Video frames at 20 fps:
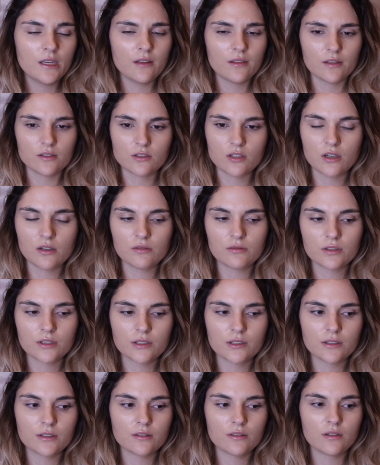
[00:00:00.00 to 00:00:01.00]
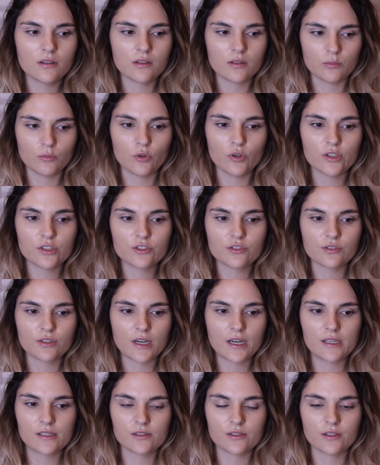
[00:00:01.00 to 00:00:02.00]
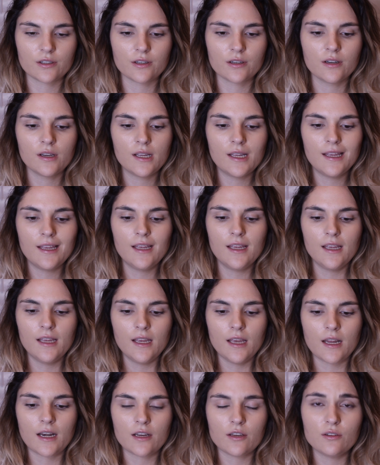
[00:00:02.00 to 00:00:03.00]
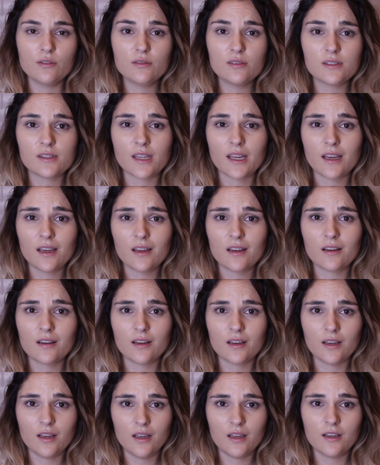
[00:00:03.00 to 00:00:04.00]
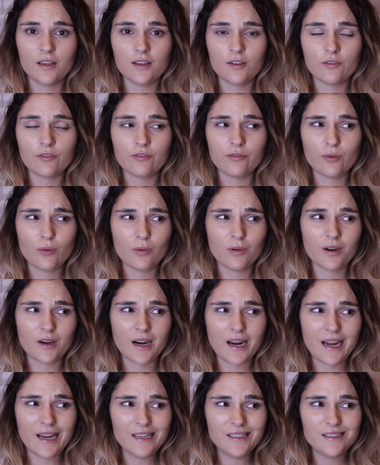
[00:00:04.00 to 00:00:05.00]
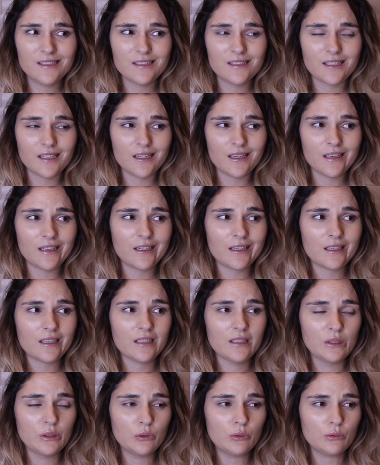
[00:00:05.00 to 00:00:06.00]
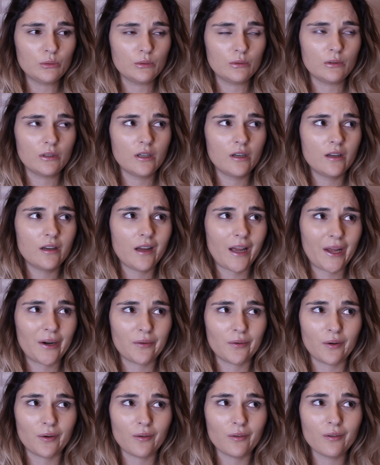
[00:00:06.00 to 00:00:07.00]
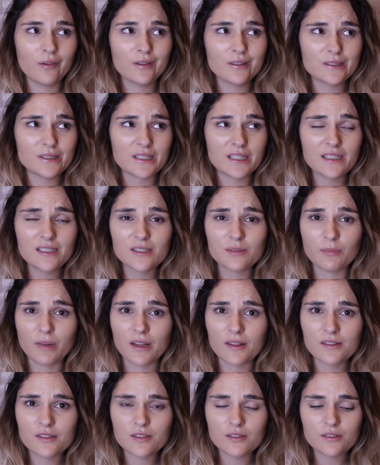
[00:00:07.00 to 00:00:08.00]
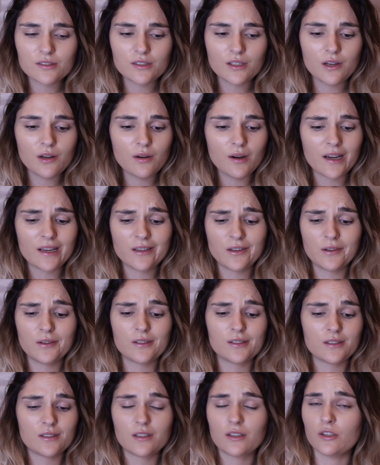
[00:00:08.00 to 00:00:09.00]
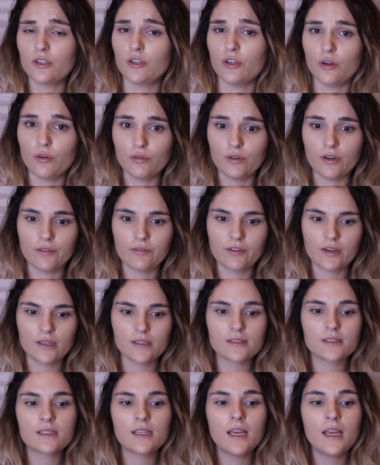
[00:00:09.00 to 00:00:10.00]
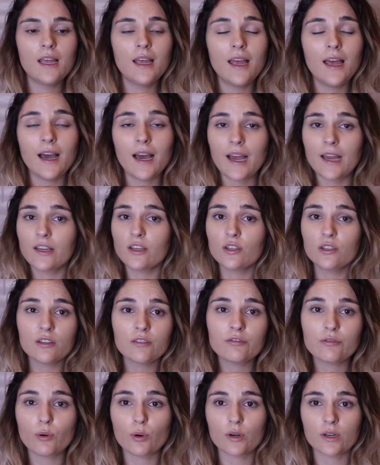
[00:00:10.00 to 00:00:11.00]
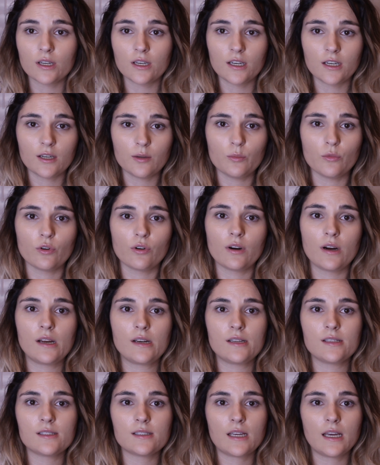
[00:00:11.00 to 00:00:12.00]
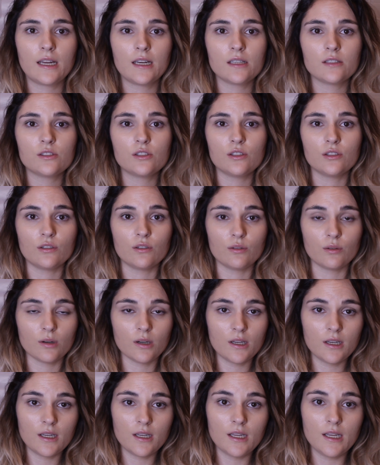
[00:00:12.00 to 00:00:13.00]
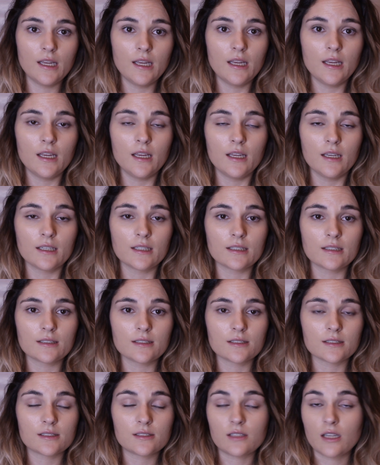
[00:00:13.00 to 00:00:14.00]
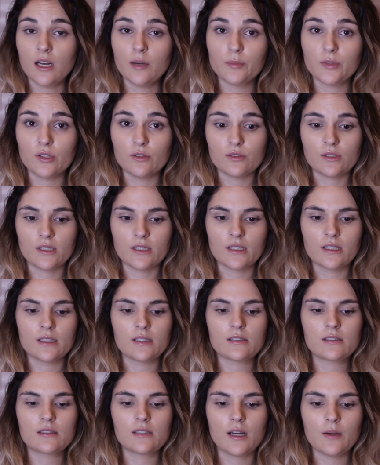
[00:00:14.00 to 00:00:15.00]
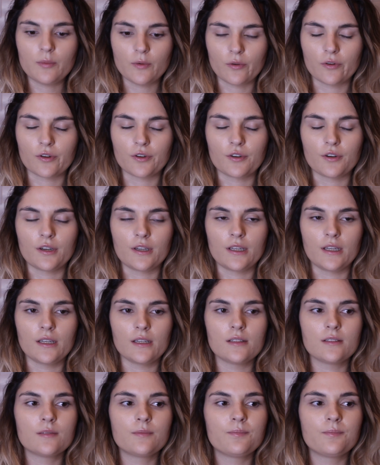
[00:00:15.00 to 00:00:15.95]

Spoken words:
the toner, the moisturizer, and I used that for, I'd say, I don't know, 6 months or so. I noticed no difference. I couldn't afford it anymore. I decided to stop using it, stop ordering it.